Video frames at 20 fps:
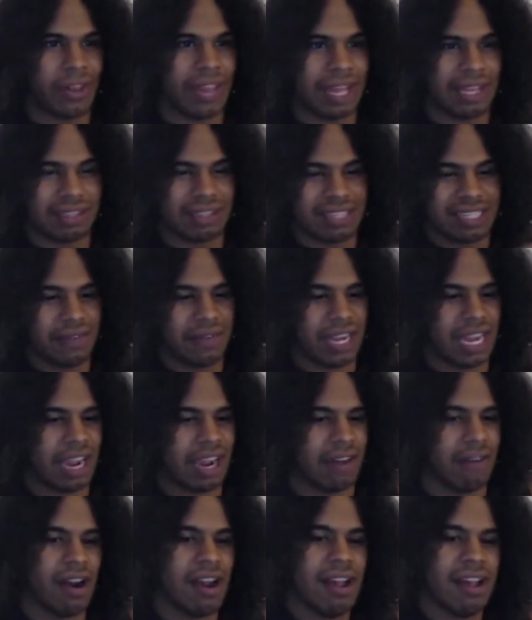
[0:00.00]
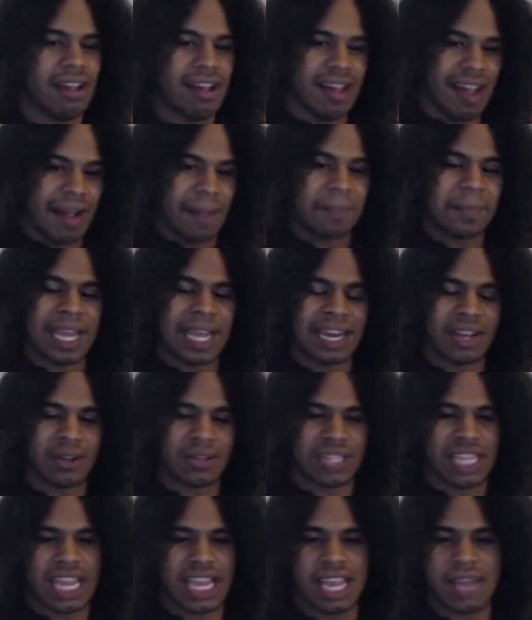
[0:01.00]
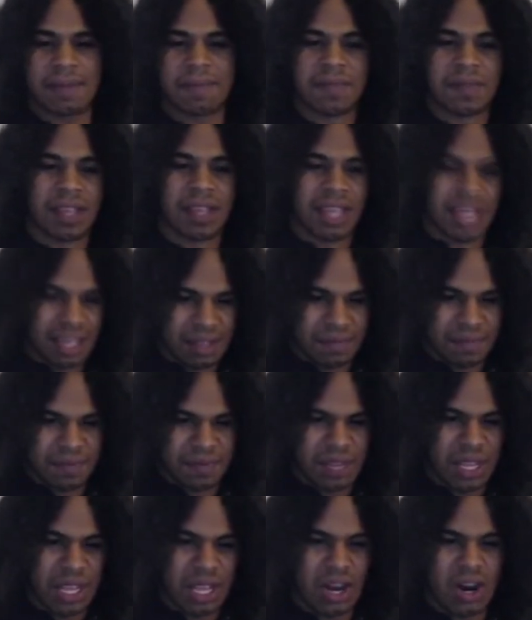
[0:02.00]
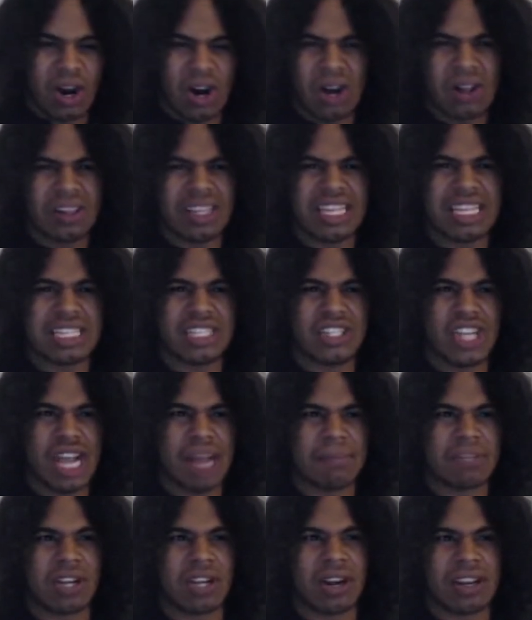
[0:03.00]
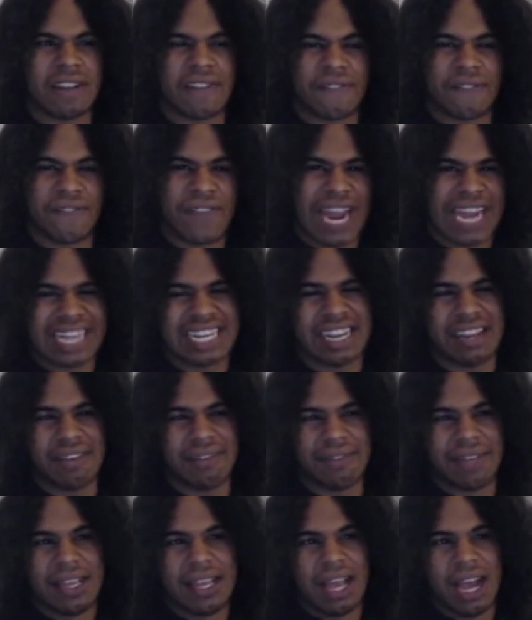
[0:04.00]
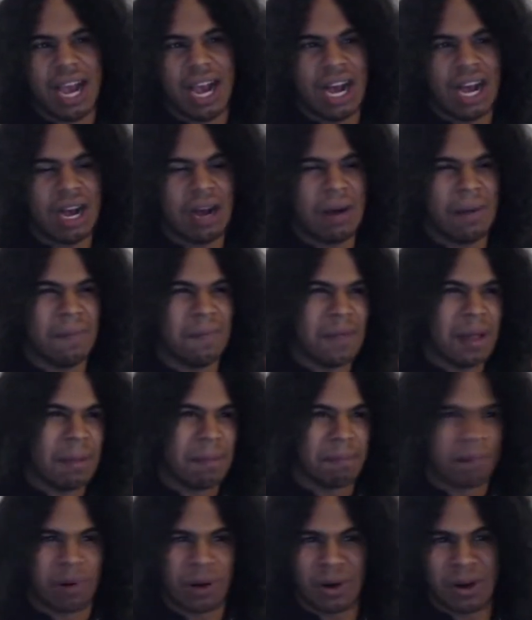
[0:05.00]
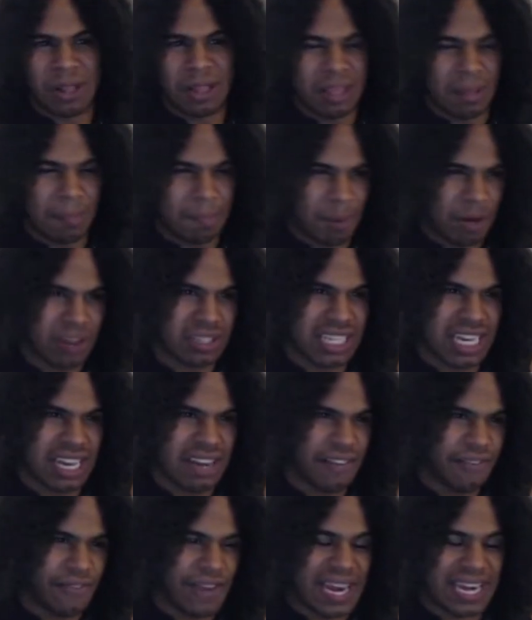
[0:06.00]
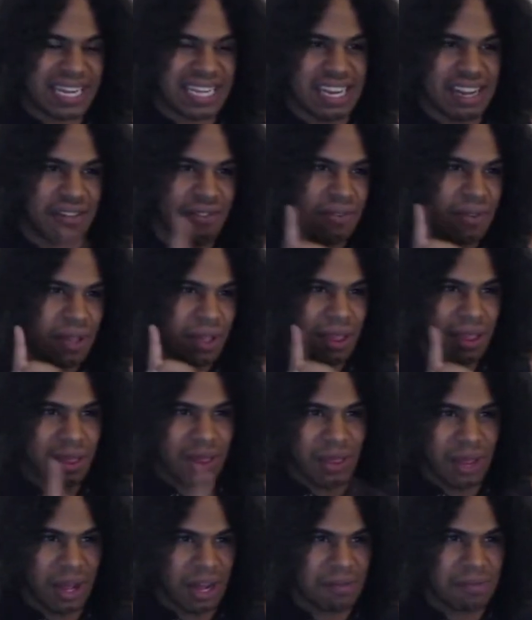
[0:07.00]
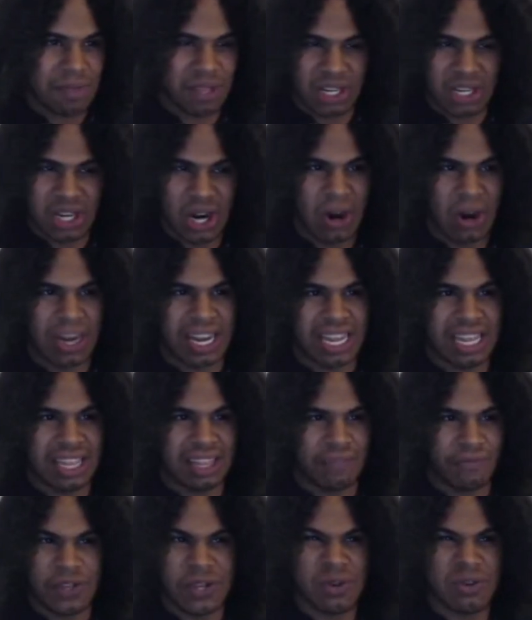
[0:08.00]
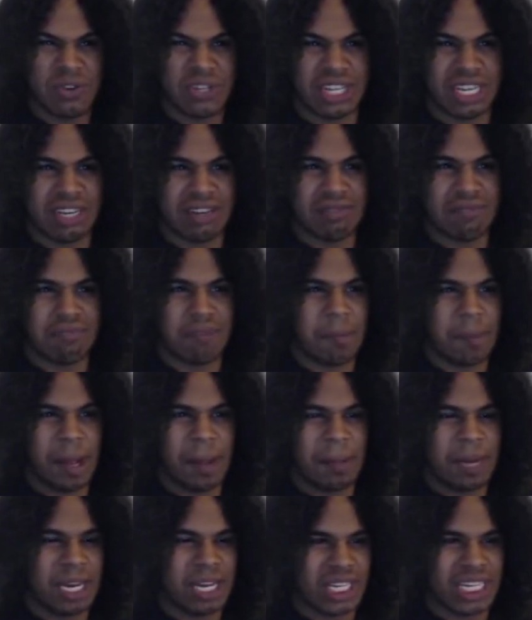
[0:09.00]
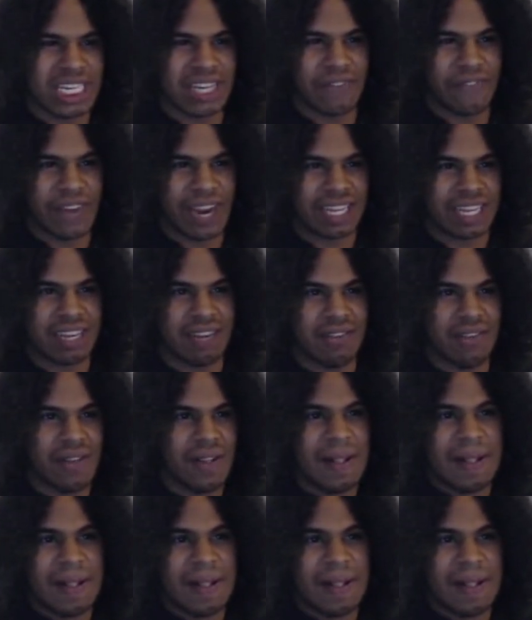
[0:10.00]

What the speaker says: that Steven gave her, and it goes saying, "All these gems are defective. The pearls are defective, the Garnet, the fusion abomination defective,